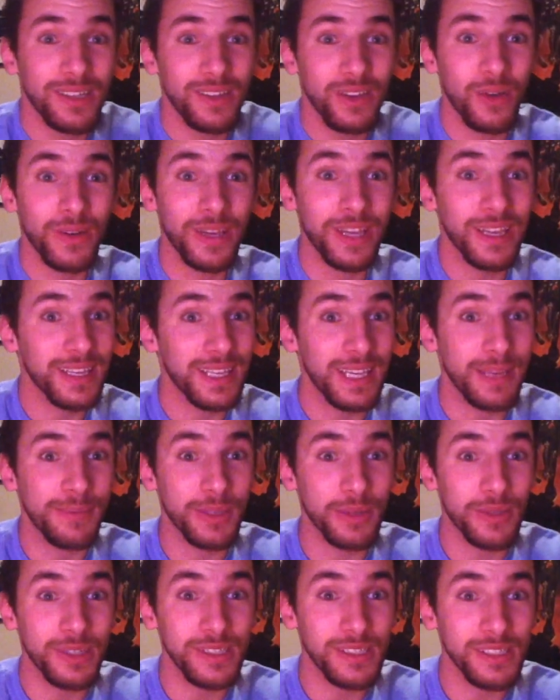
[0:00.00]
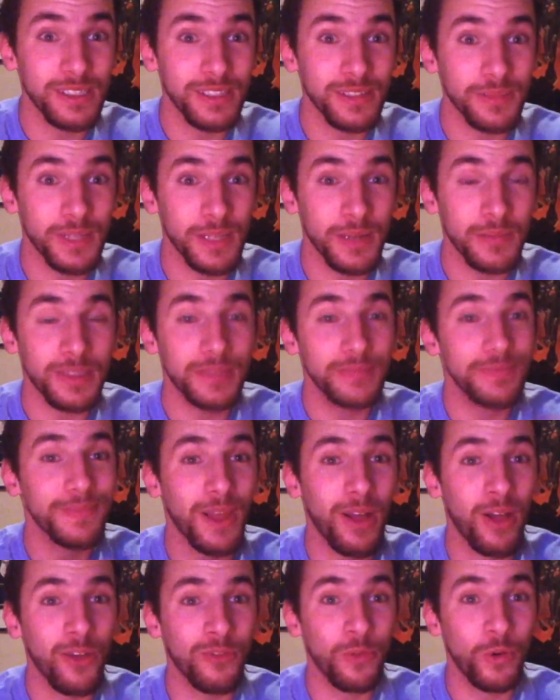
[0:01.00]
Oh yeah, keep the criticism coming,
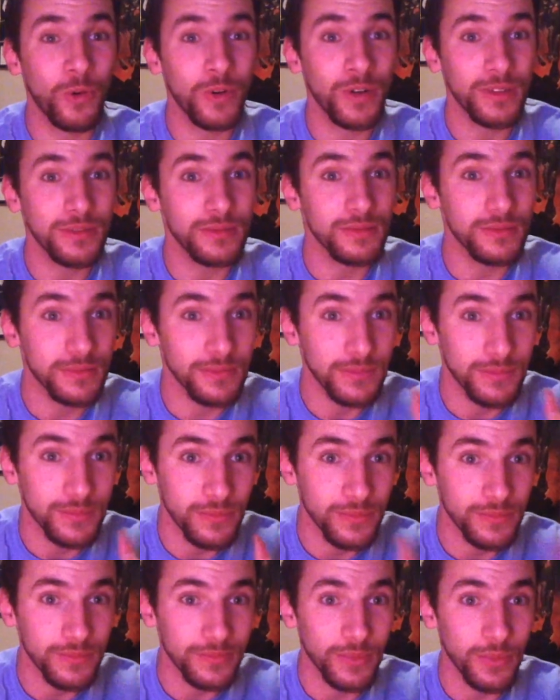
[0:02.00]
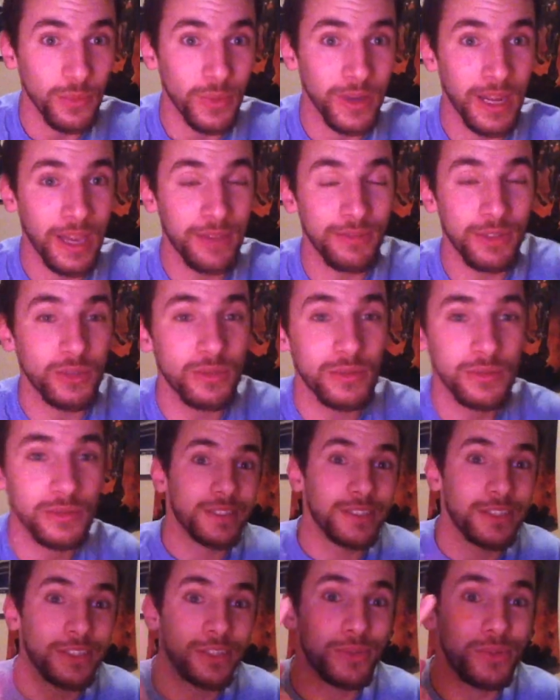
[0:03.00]
all for it, what have you,
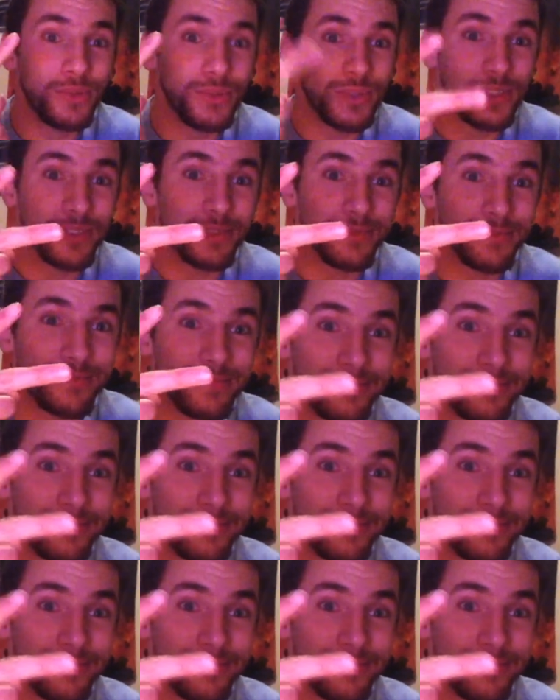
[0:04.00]
the twos.